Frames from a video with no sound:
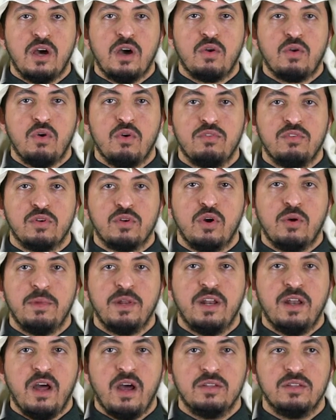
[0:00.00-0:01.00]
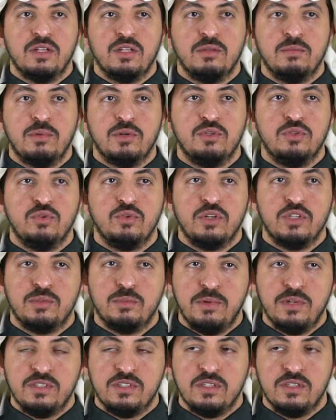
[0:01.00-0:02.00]
are often common in adults but do
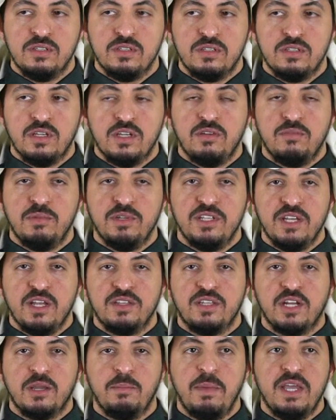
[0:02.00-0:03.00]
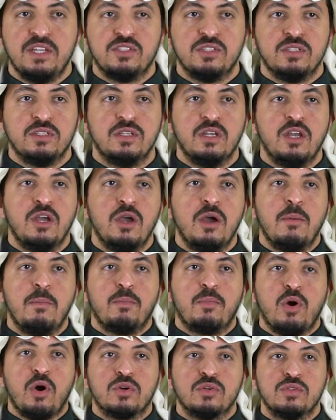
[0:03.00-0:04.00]
not present in pediatric patients.
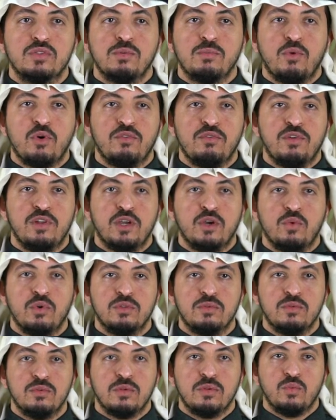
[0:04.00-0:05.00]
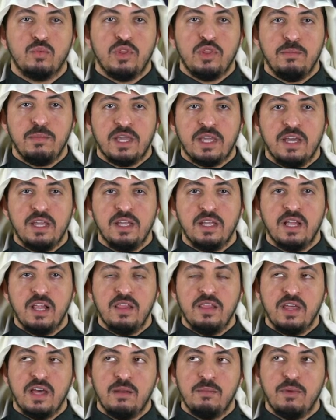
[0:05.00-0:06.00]
Bruxism more frequent with
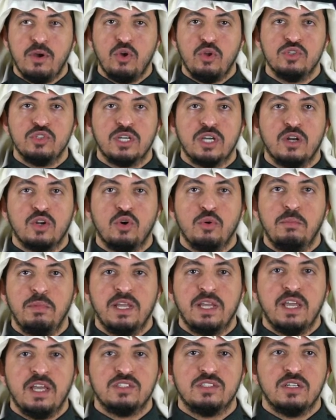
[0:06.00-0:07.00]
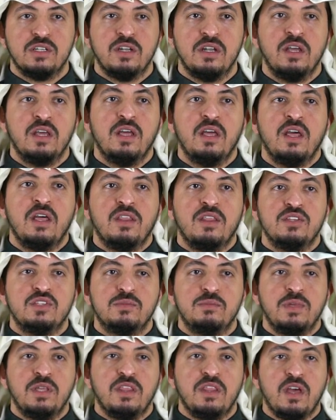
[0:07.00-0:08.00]
mechanical than biological complication.
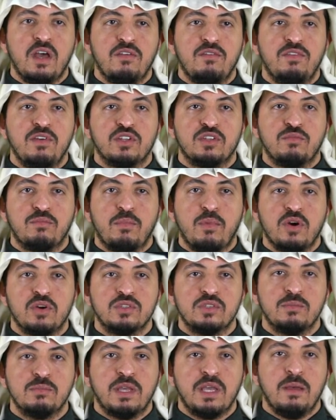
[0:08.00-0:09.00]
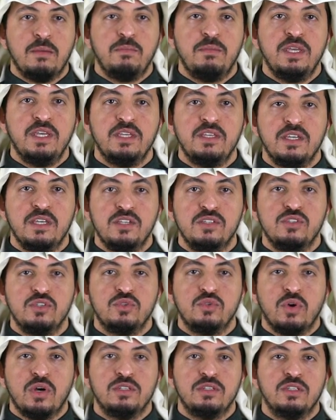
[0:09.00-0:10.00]
This means the effect of bruxism can be easy
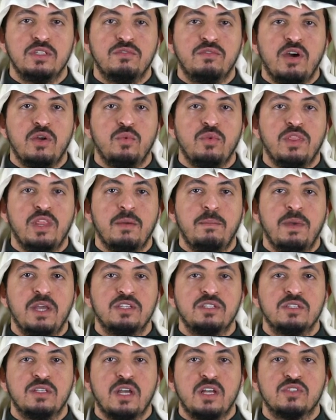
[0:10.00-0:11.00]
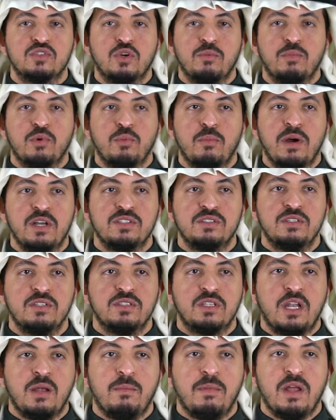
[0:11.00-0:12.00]
to identify when the patient has compromised
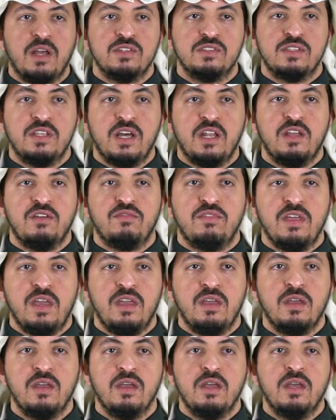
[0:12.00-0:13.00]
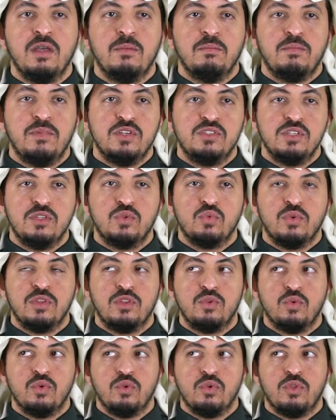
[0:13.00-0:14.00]
dental appliance than if they present
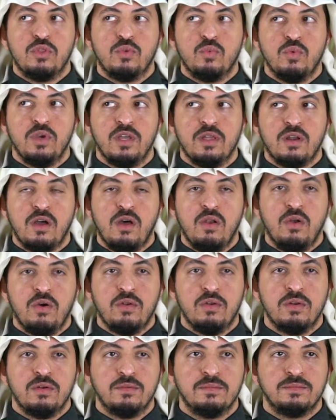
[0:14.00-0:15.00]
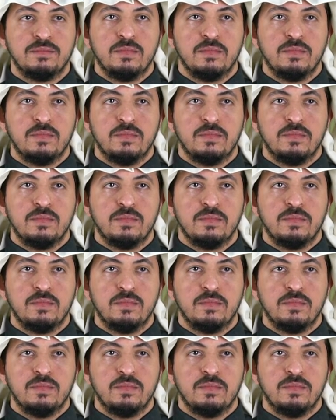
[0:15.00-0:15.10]
with tooth wear alone.